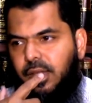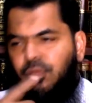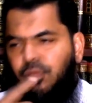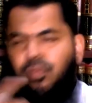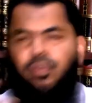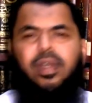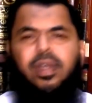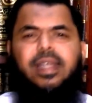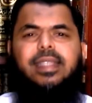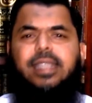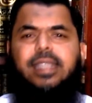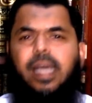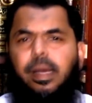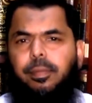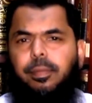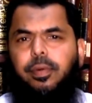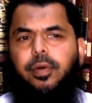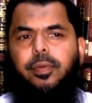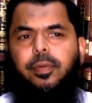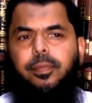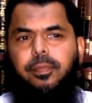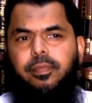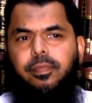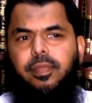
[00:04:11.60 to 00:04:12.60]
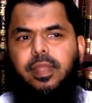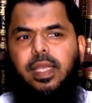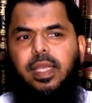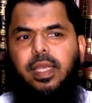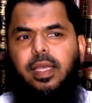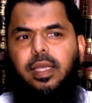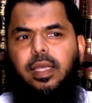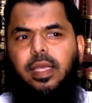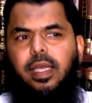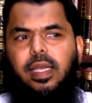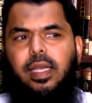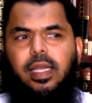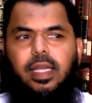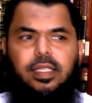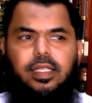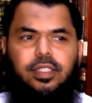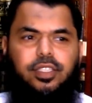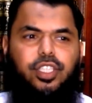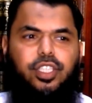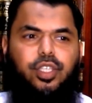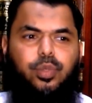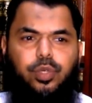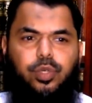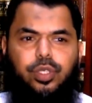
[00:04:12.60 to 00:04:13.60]
For example, in
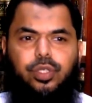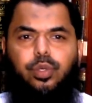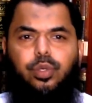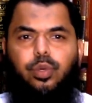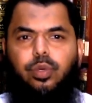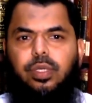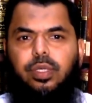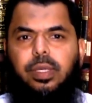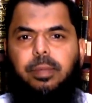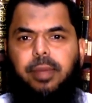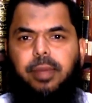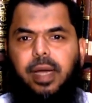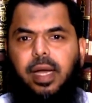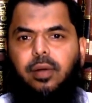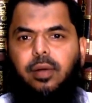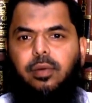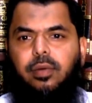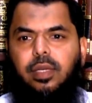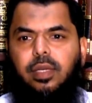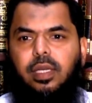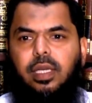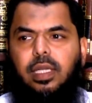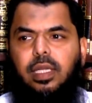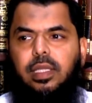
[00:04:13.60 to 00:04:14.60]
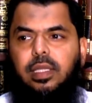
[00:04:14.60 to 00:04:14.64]
history, we're told about